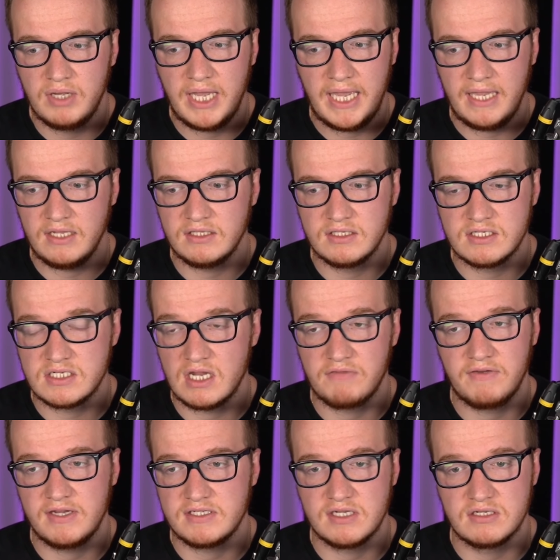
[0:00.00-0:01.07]
And the
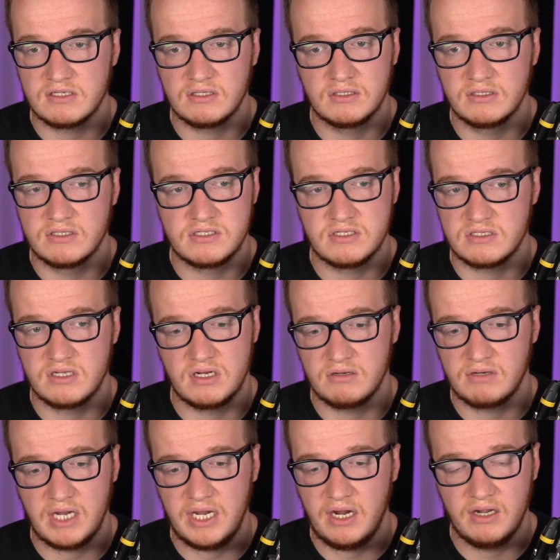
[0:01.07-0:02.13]
stuff I sent to her is just not okay